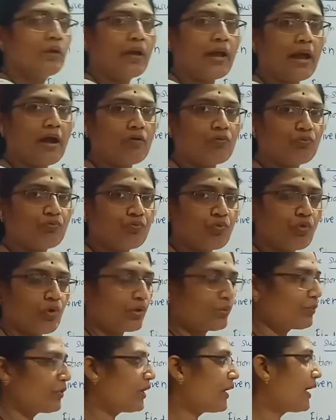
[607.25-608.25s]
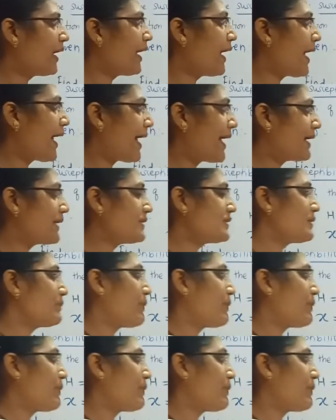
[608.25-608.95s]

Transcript: have formula as